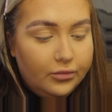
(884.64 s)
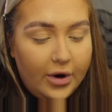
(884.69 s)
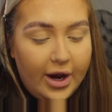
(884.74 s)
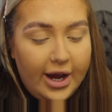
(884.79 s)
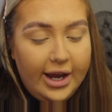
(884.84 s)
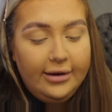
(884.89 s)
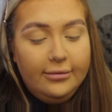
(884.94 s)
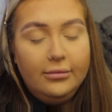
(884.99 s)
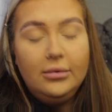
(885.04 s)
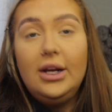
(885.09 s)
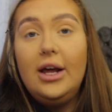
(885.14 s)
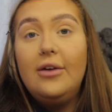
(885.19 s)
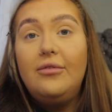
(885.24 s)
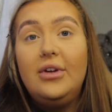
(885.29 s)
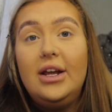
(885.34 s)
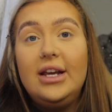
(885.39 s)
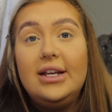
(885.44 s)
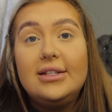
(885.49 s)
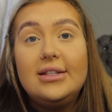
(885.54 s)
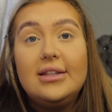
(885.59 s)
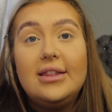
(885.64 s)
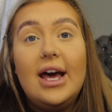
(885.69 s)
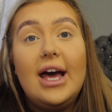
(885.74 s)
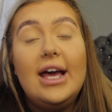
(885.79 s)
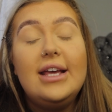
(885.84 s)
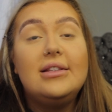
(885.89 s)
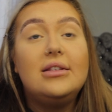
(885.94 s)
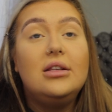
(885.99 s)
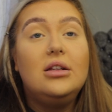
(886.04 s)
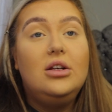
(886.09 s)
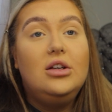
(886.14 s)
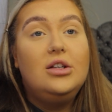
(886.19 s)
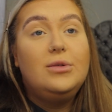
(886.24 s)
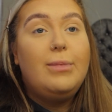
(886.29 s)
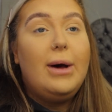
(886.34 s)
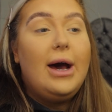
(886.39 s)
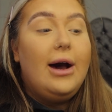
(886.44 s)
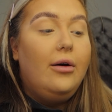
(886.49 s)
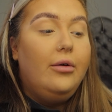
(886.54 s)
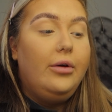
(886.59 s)
Right, lovely. So that is the loose
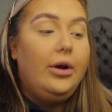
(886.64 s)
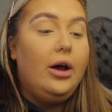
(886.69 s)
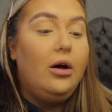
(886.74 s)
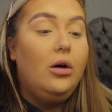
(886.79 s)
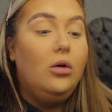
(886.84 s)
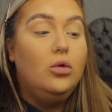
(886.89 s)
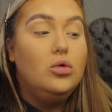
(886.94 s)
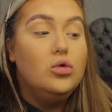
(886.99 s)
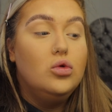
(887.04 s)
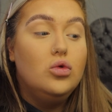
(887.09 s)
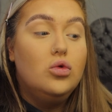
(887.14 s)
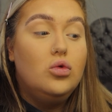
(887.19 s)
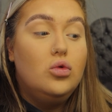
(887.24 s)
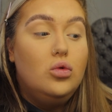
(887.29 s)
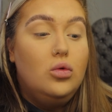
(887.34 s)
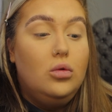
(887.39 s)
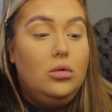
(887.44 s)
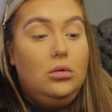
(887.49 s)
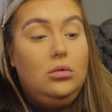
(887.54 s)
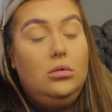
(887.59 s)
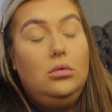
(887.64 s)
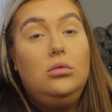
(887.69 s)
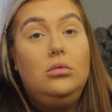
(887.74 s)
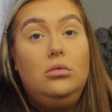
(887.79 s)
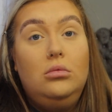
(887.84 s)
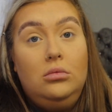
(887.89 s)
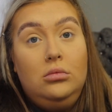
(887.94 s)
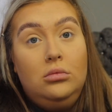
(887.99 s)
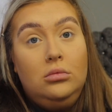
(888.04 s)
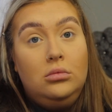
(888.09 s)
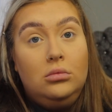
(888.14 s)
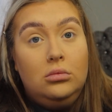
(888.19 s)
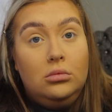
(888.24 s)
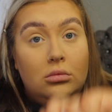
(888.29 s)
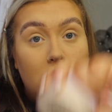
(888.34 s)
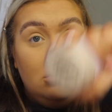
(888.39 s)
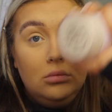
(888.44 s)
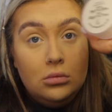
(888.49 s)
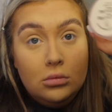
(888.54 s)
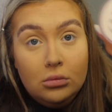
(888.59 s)
powder all
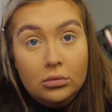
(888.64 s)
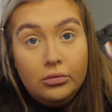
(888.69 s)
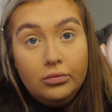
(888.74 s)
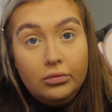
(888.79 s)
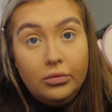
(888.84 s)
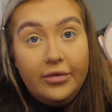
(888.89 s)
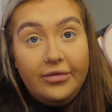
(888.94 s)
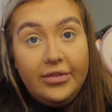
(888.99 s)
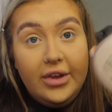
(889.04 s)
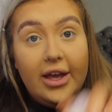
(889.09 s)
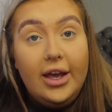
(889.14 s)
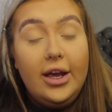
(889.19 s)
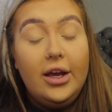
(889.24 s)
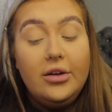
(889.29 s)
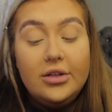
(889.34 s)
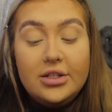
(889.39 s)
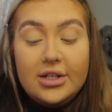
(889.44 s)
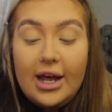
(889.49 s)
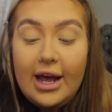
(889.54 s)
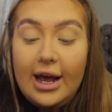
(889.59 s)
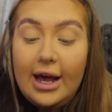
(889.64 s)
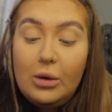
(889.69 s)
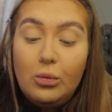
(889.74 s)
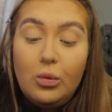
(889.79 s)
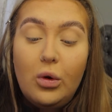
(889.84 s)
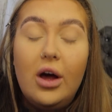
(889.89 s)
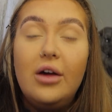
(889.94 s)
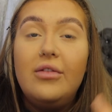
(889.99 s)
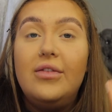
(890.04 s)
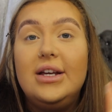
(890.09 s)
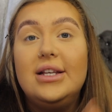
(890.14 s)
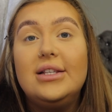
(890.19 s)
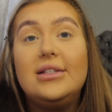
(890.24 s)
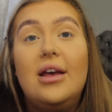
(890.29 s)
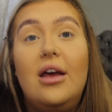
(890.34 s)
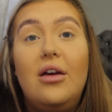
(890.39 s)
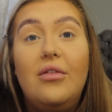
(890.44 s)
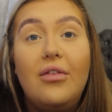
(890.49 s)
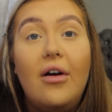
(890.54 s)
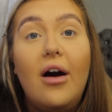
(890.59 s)
reviewed. And what I think
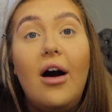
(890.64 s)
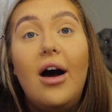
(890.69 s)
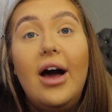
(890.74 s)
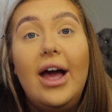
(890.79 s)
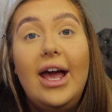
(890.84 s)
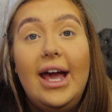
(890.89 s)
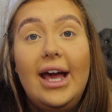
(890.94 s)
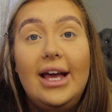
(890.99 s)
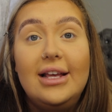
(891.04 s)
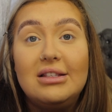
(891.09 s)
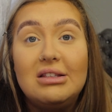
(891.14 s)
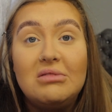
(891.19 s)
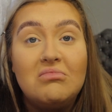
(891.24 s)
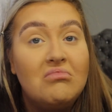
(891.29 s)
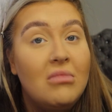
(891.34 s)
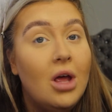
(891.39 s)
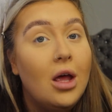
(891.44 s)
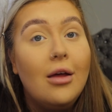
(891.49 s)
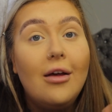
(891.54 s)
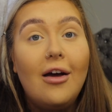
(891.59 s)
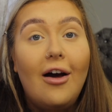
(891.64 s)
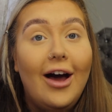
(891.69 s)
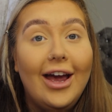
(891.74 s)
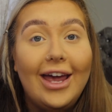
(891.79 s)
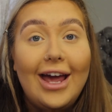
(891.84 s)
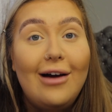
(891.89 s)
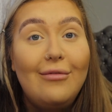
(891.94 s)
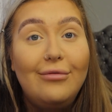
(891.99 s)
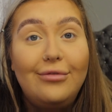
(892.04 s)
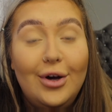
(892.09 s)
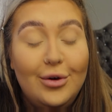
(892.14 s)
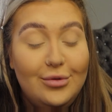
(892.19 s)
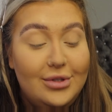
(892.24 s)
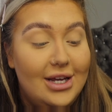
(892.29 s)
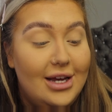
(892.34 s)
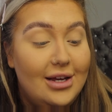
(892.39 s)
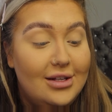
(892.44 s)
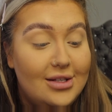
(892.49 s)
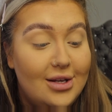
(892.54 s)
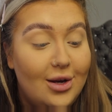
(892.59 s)
so far is I can't fault
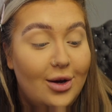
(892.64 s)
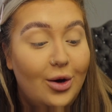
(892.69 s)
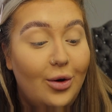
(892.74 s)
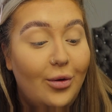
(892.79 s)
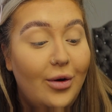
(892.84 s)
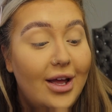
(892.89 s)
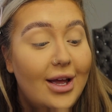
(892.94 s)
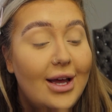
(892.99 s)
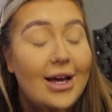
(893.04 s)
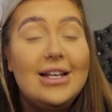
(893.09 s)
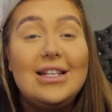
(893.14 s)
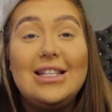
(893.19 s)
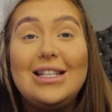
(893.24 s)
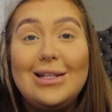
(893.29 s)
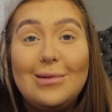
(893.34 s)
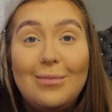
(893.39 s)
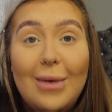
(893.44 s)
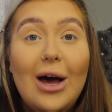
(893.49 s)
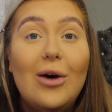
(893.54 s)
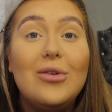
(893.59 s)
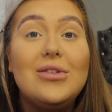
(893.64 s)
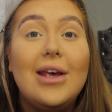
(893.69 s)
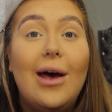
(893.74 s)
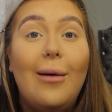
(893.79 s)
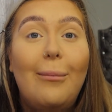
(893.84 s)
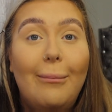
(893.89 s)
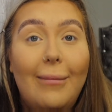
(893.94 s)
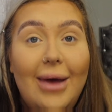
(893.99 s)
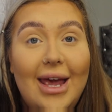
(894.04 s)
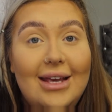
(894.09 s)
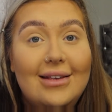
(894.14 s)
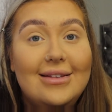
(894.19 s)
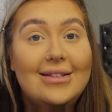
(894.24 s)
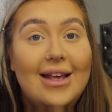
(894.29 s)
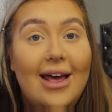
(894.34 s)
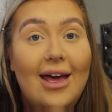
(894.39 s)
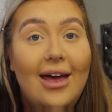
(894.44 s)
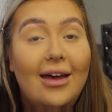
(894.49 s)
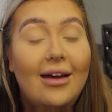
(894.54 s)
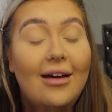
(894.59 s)
it at all. Smells
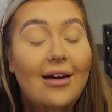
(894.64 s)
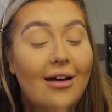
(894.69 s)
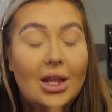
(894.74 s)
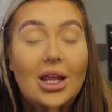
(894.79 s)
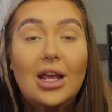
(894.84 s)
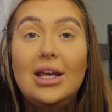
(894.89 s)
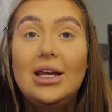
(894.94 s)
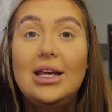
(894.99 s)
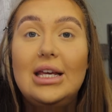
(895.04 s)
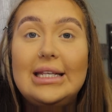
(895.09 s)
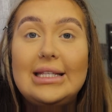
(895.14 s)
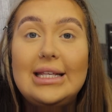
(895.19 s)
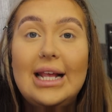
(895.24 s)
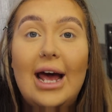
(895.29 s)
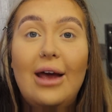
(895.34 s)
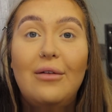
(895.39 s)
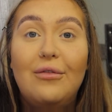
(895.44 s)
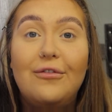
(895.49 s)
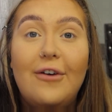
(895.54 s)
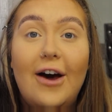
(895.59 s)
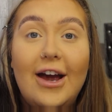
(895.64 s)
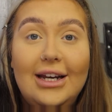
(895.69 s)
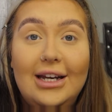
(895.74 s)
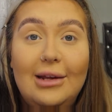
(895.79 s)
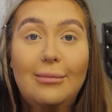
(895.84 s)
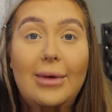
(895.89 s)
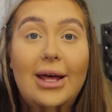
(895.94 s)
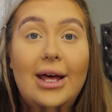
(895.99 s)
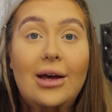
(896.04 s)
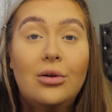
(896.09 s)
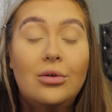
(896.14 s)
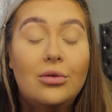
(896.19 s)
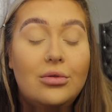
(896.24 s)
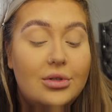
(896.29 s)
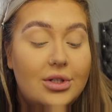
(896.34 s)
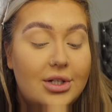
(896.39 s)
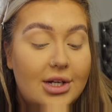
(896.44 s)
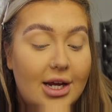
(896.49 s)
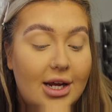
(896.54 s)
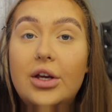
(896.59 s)
amazing. It's like finely
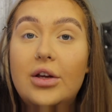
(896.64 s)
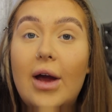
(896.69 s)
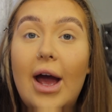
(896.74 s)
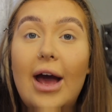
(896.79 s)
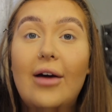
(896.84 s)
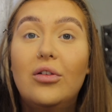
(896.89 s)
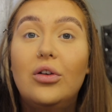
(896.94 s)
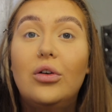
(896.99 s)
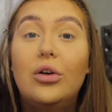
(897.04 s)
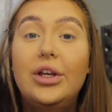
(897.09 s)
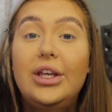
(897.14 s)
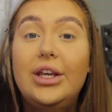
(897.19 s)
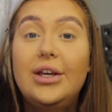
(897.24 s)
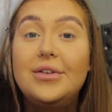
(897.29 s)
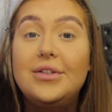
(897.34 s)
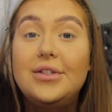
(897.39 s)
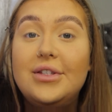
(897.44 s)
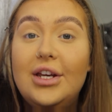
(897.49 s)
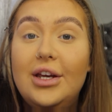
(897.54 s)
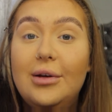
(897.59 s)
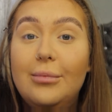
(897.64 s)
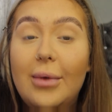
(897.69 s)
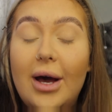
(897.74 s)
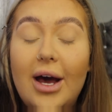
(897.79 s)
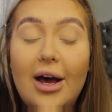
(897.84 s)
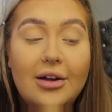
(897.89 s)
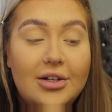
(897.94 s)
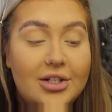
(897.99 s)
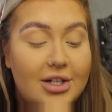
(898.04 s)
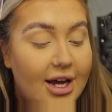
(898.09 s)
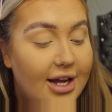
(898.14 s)
milled. You haven't got to use too much.